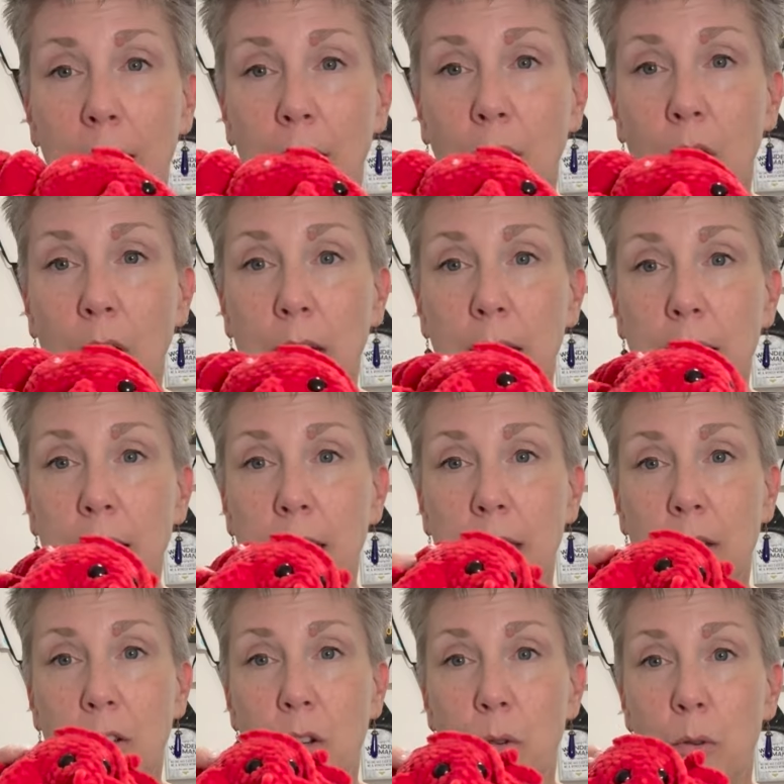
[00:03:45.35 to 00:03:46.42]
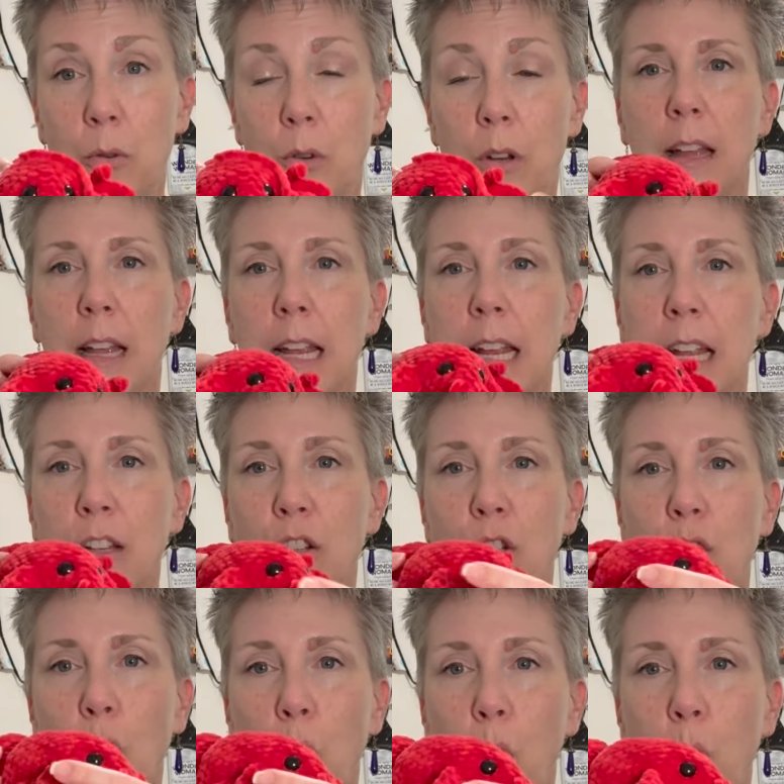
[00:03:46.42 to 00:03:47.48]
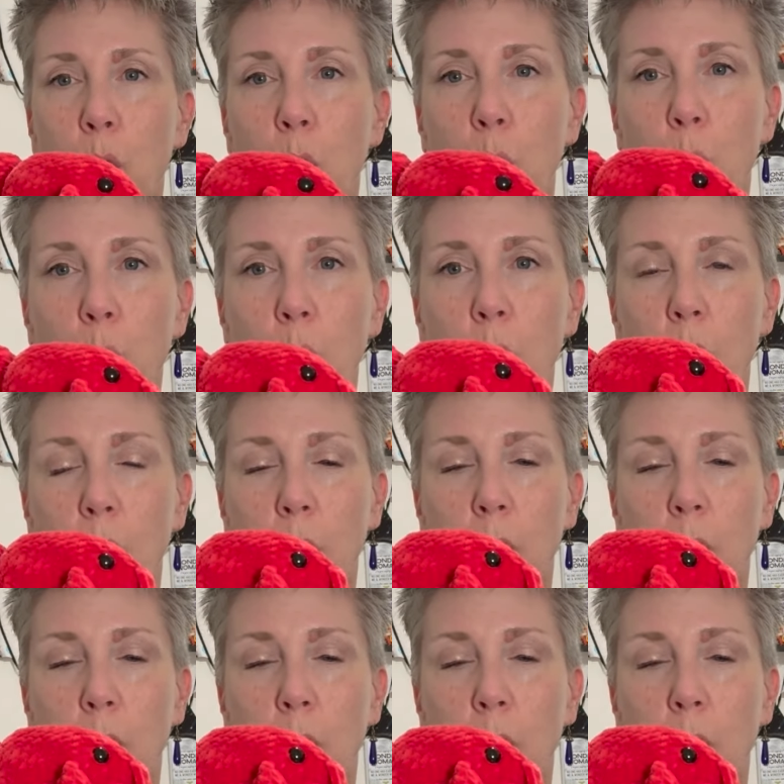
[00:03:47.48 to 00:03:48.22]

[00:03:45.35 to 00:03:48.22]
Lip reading: Look at this dude. He is so cool.